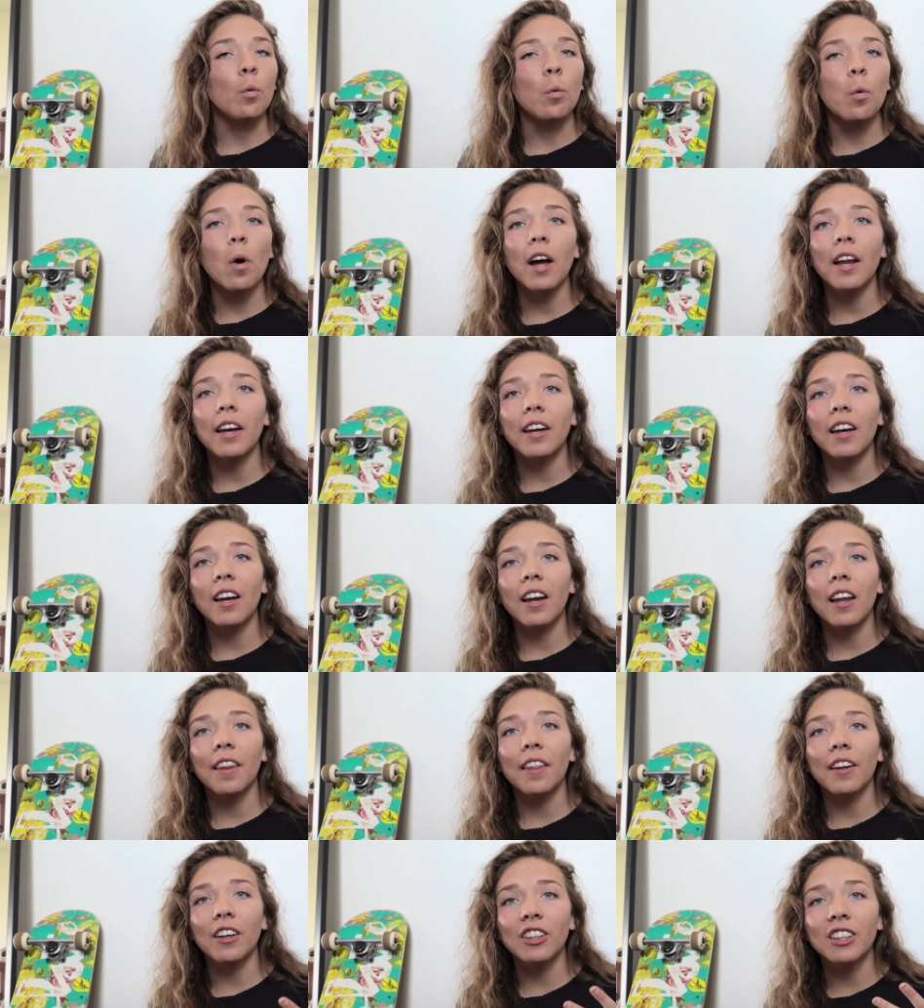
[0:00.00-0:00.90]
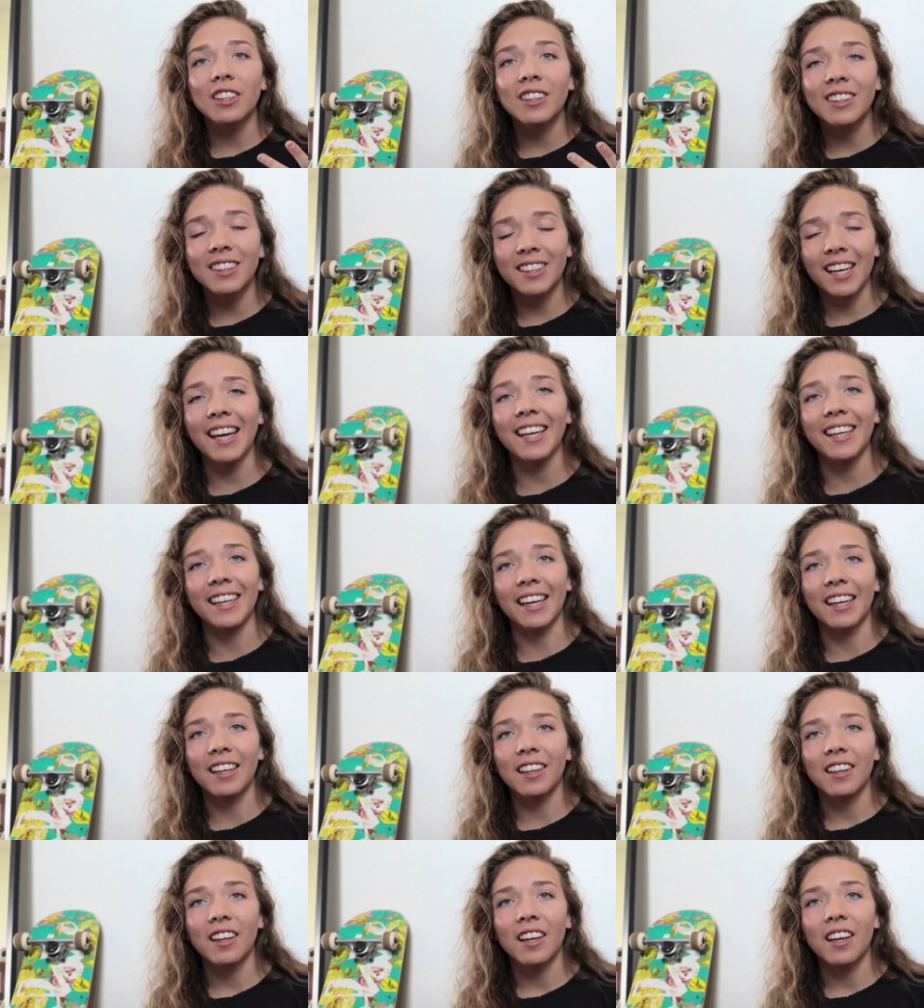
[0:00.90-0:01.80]
what they're
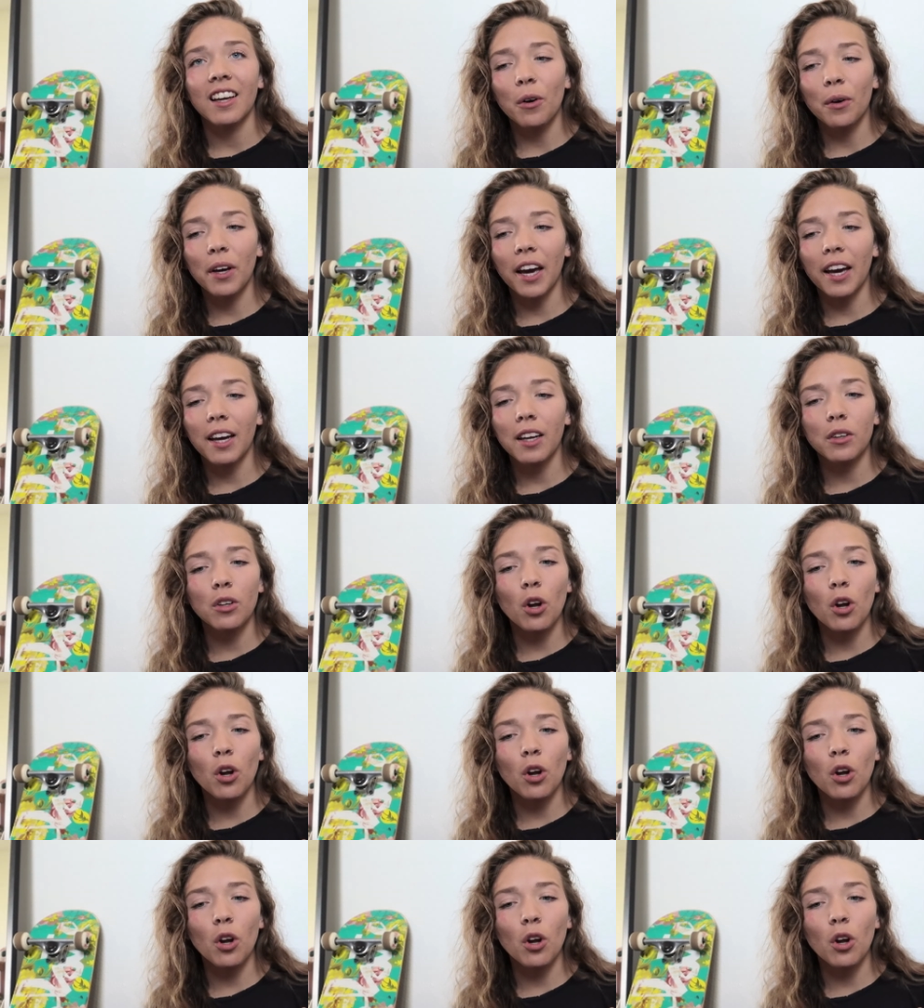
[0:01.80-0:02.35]
saying. Okay?